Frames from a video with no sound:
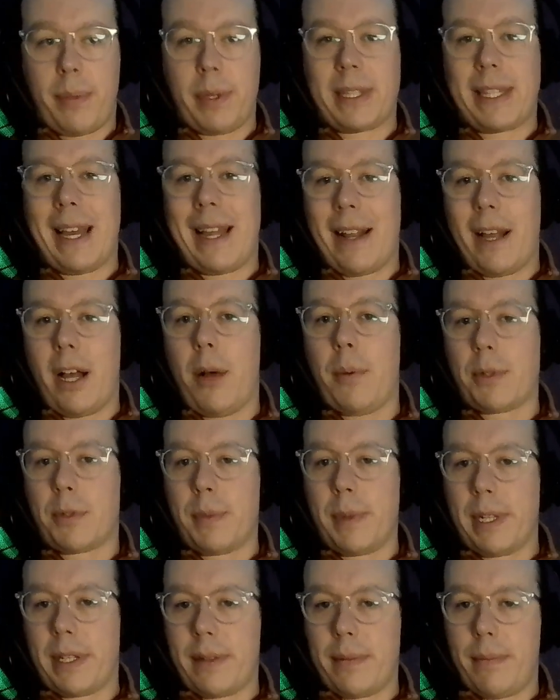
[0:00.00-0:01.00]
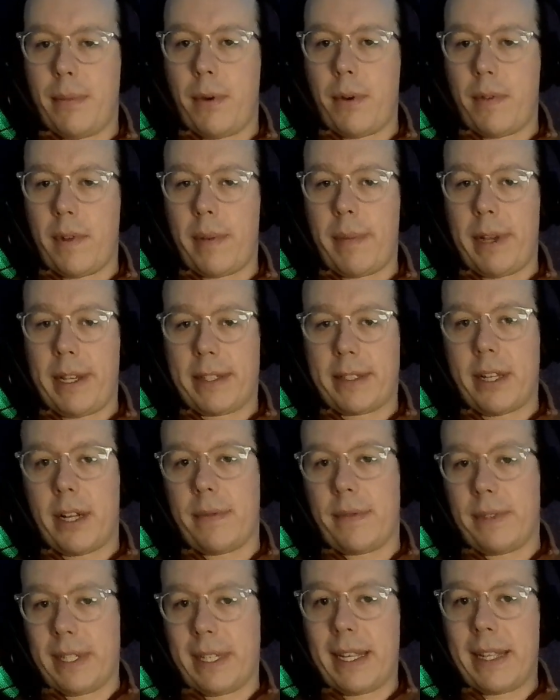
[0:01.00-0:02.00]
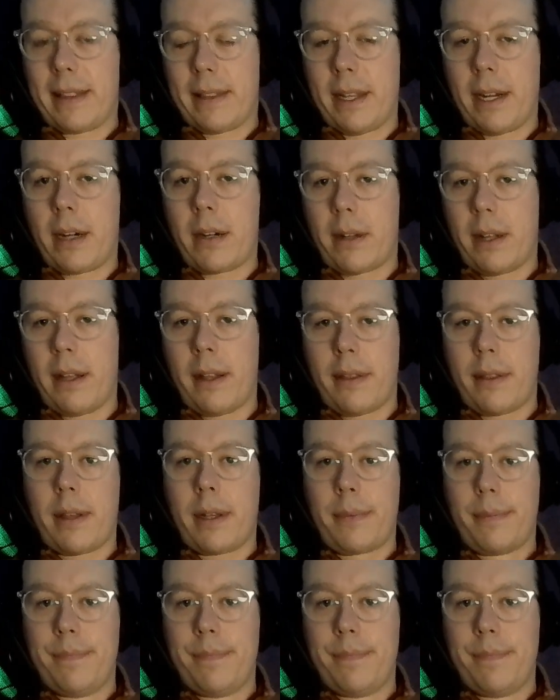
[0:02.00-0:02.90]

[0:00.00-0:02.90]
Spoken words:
but that helps me to motivate myself to get there, kind of thing.